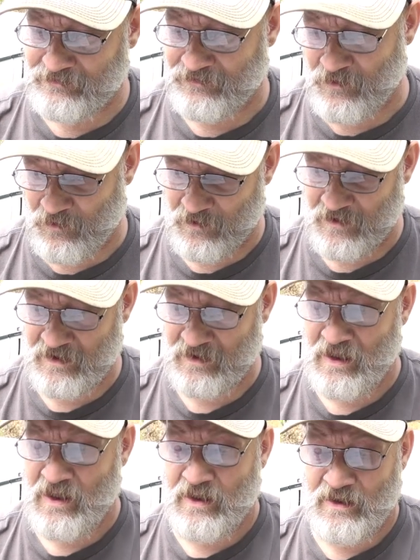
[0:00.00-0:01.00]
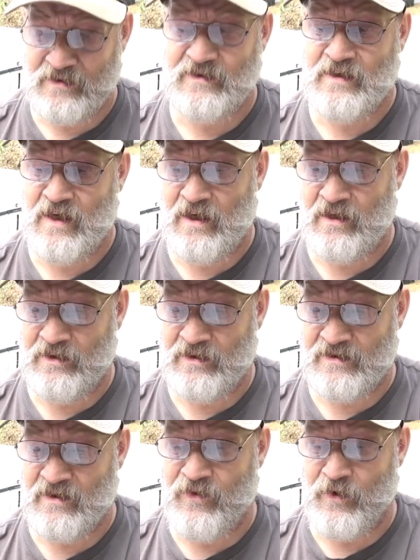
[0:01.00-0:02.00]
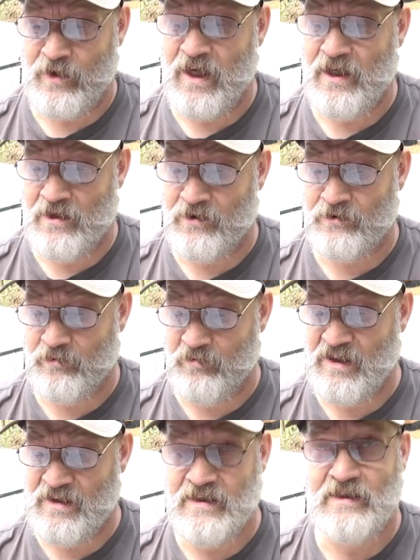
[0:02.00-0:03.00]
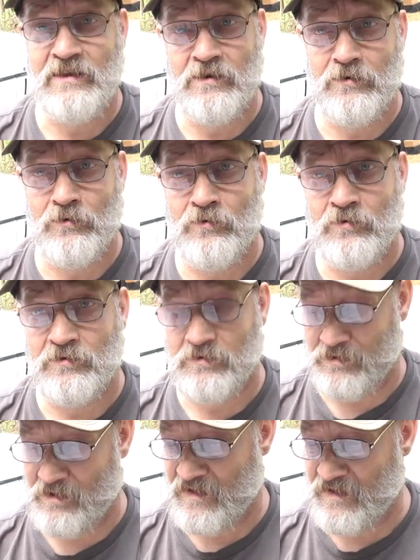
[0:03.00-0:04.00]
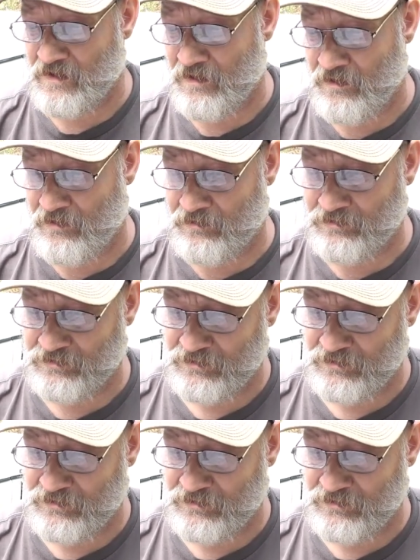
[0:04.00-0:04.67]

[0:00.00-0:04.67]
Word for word: Of course, it's a, uh, it's a 3800 BTU, so